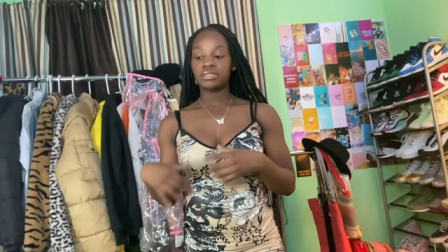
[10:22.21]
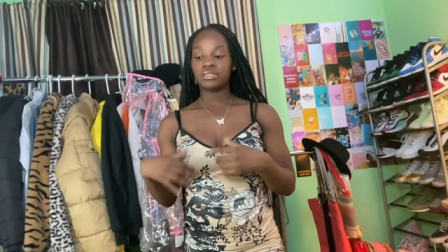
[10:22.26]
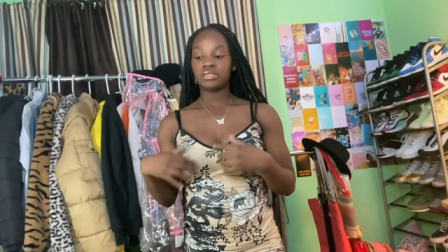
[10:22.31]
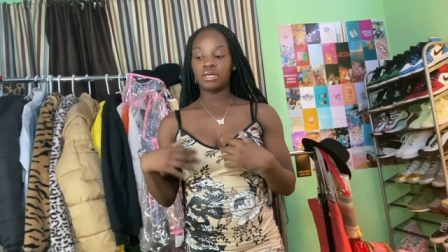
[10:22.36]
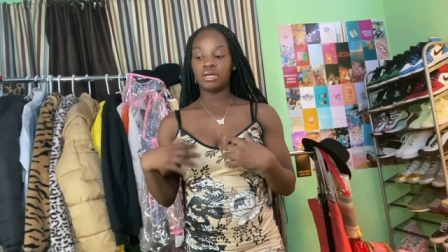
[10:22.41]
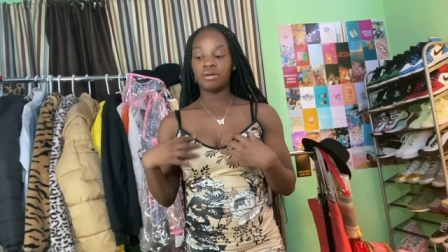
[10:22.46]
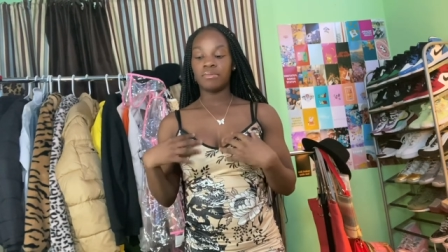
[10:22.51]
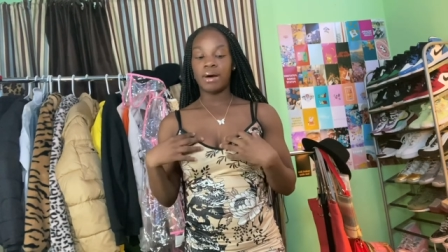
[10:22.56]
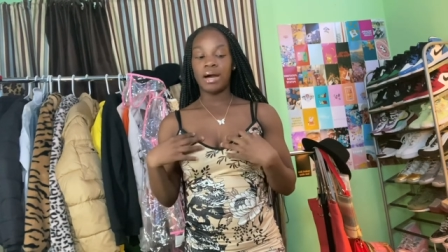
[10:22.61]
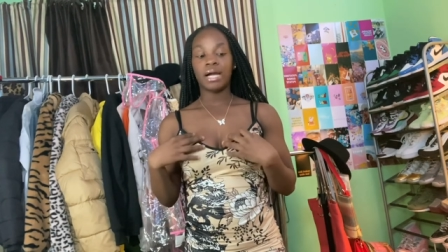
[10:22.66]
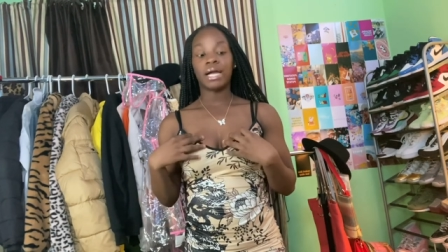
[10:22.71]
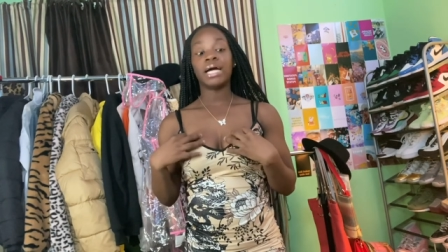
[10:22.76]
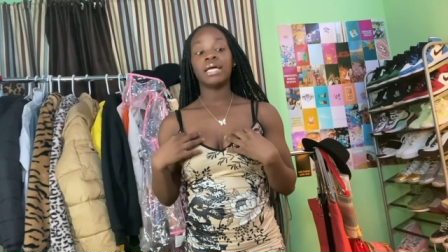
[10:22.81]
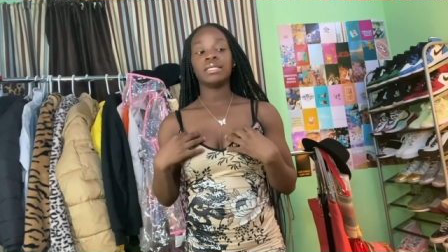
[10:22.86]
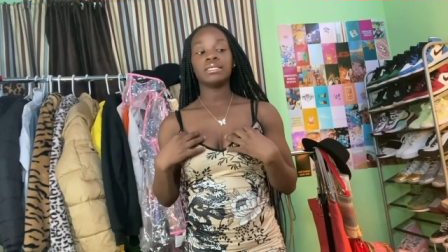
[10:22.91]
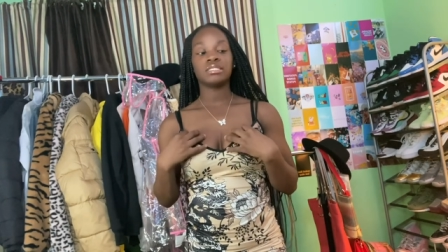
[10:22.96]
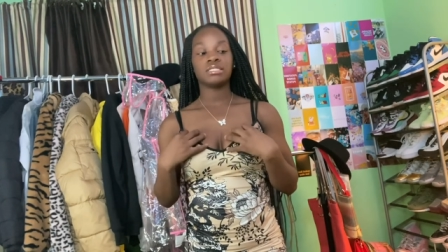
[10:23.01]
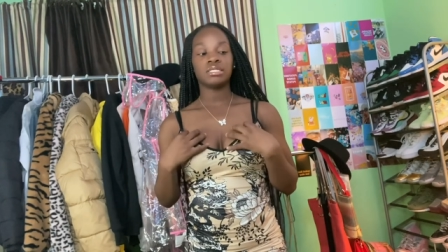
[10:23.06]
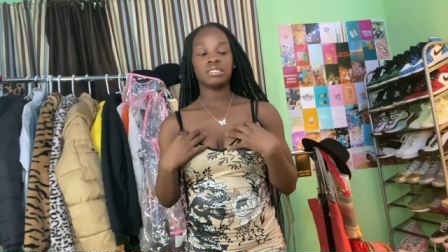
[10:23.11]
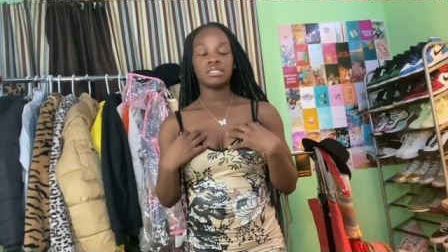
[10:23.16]
I got
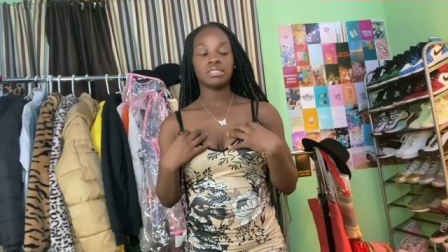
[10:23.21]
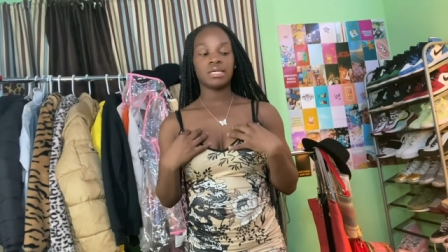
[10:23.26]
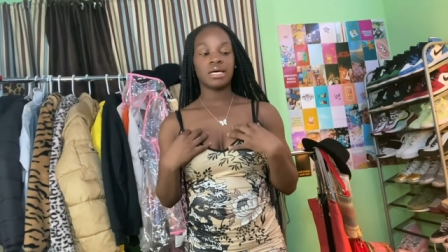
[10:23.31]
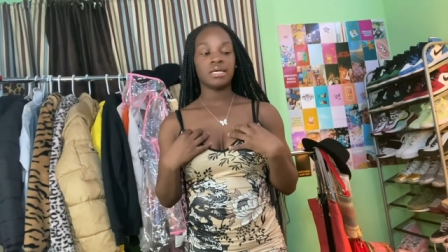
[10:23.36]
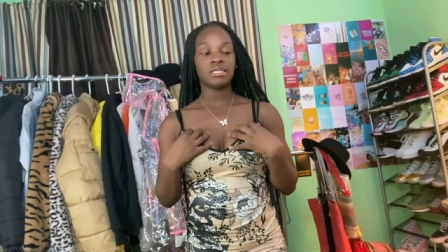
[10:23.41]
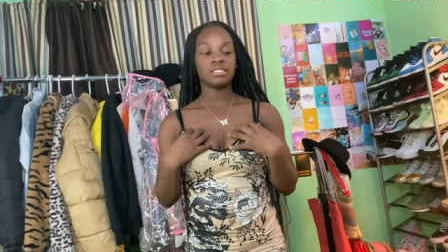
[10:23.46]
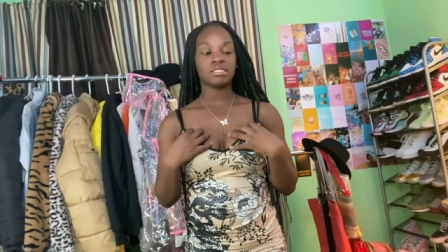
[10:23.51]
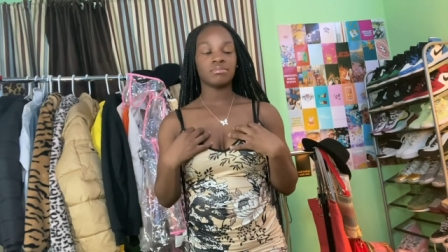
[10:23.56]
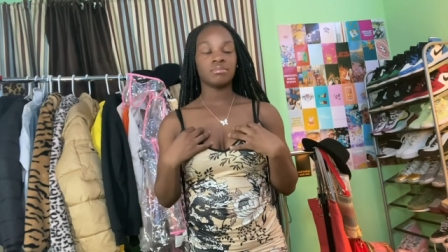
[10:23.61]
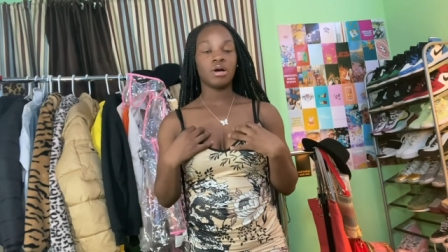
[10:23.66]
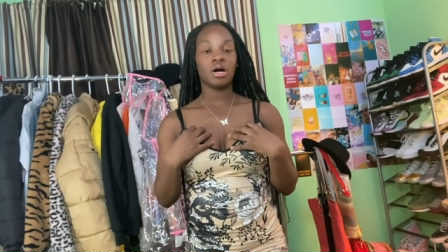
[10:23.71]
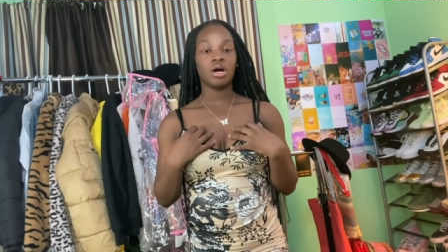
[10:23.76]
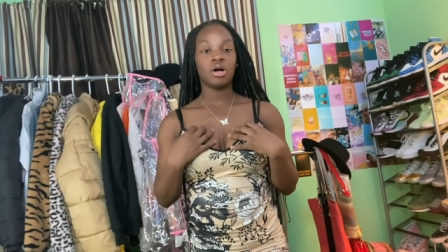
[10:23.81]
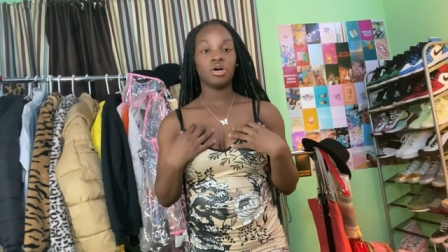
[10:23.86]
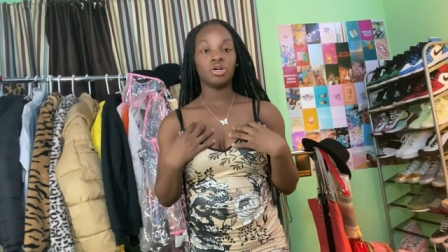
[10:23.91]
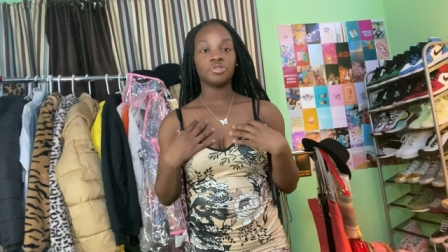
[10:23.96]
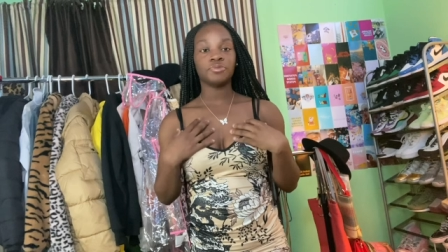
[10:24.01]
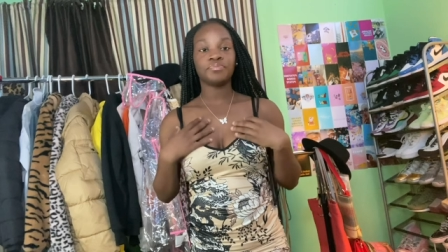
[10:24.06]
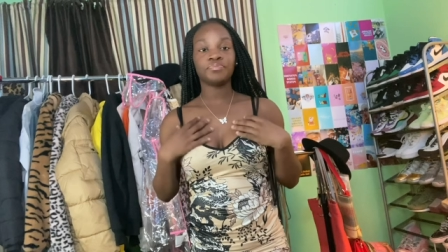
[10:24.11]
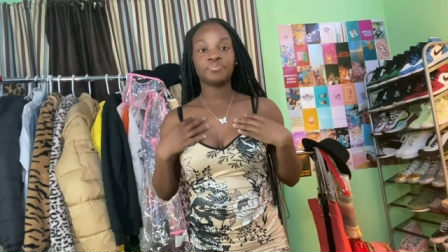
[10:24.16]
this in a size
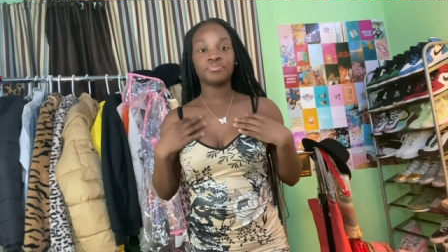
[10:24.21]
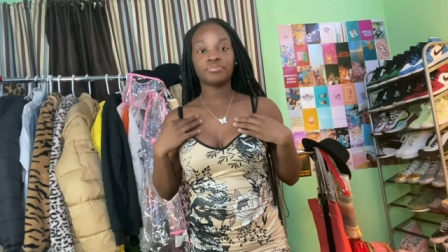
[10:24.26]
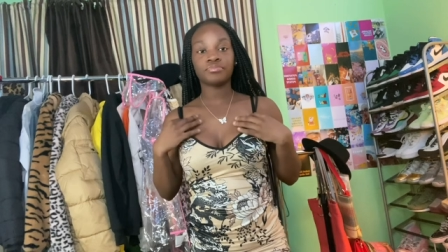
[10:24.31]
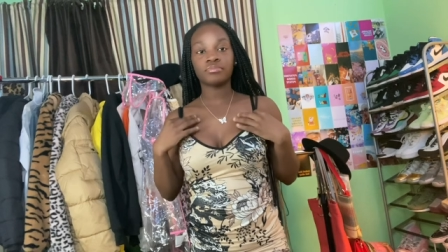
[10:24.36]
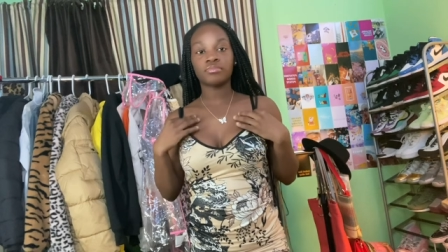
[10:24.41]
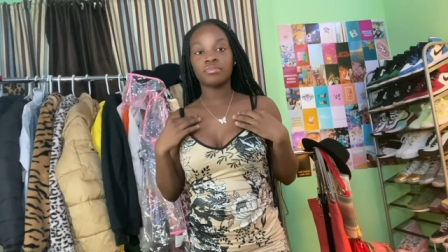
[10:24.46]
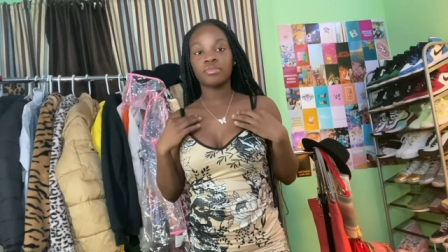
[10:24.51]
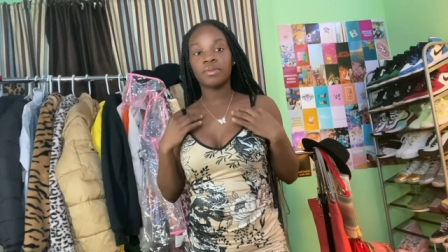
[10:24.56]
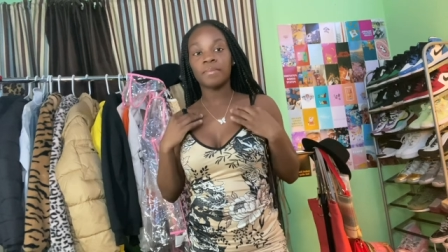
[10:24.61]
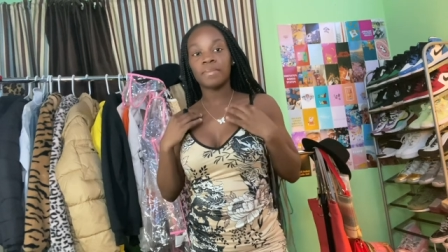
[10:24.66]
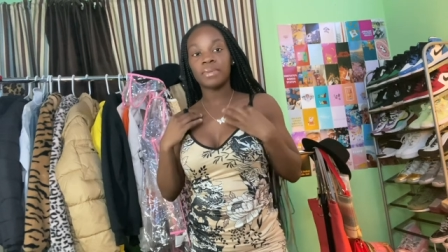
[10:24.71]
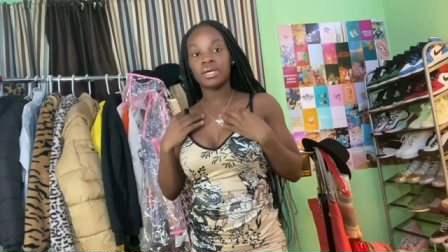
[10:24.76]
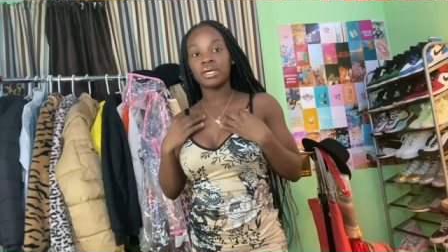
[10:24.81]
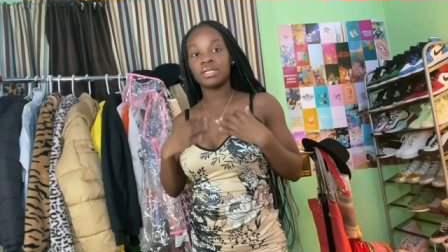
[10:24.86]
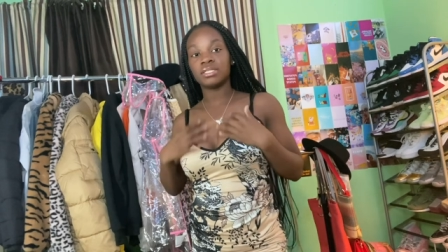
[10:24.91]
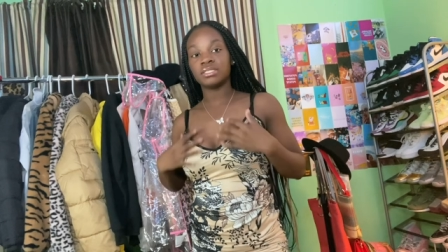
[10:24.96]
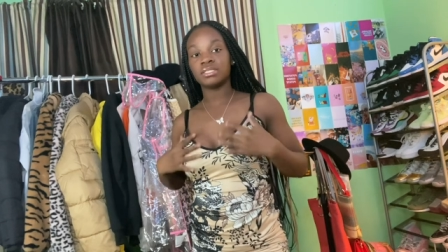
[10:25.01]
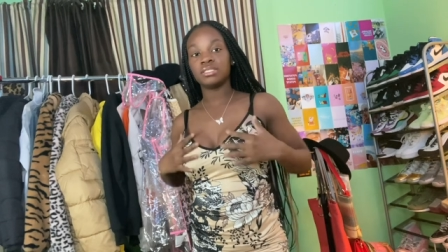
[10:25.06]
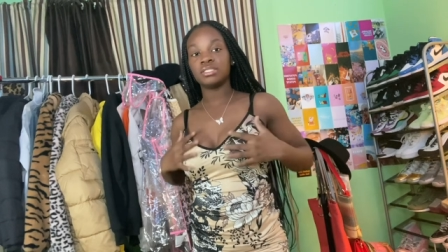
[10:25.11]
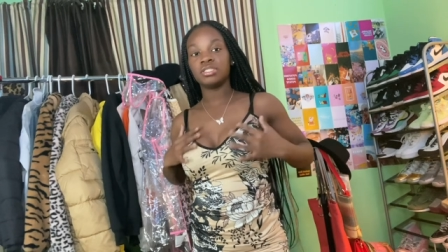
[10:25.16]
small
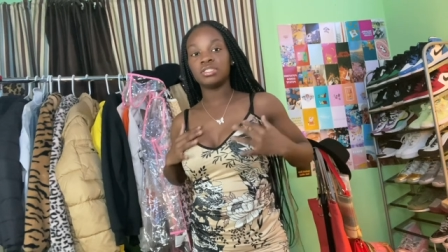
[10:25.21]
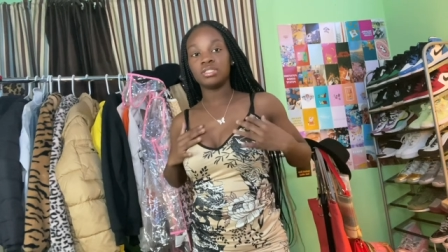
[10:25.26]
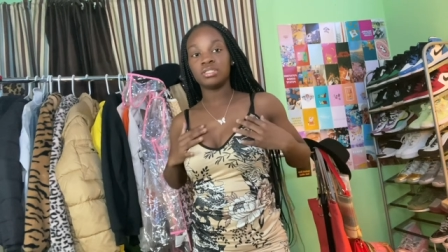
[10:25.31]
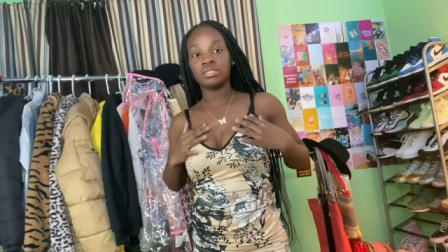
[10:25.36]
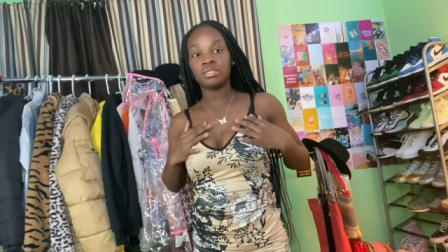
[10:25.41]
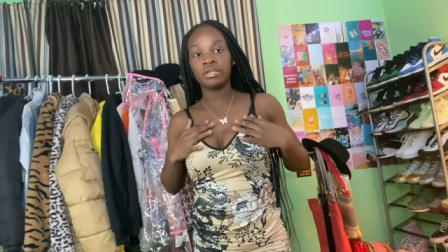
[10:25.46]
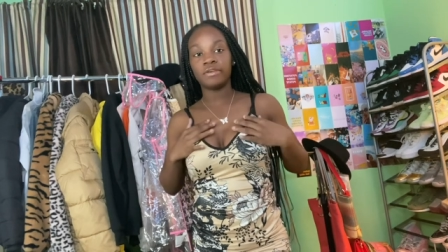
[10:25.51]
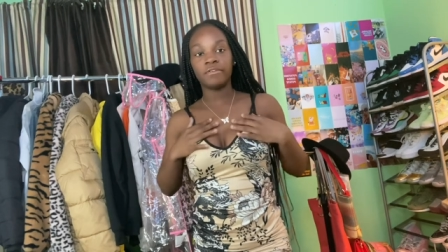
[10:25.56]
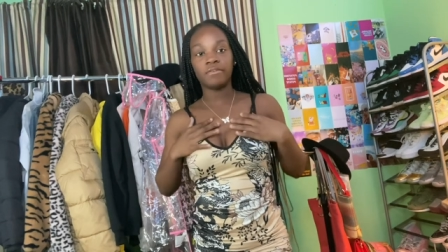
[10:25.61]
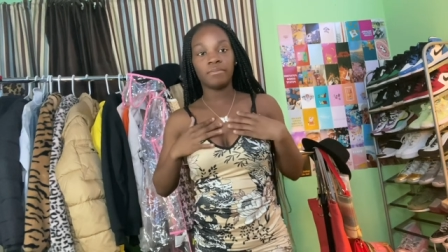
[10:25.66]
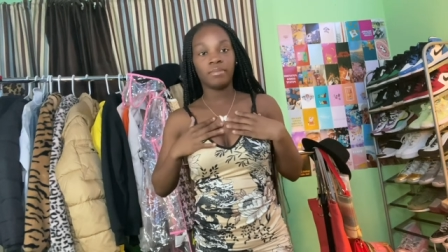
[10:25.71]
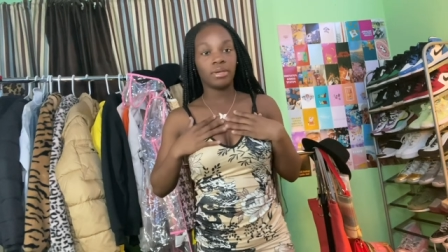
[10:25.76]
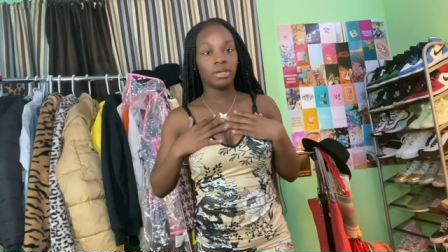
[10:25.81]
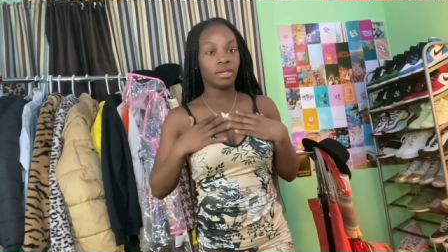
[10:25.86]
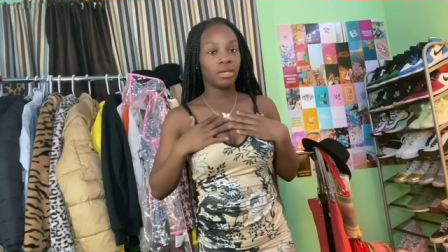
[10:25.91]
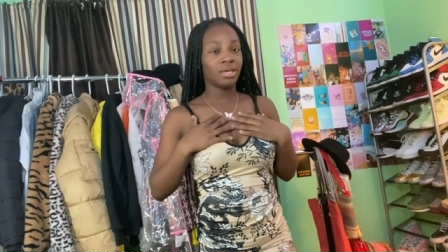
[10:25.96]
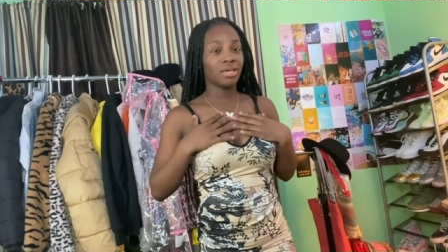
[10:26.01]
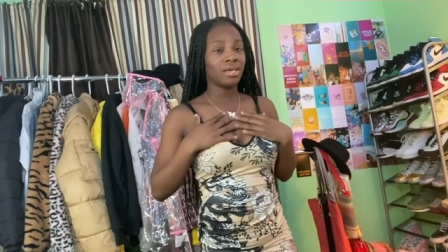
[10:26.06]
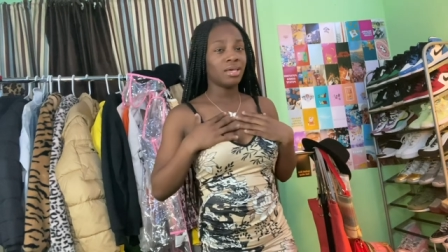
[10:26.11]
because it's just giving me,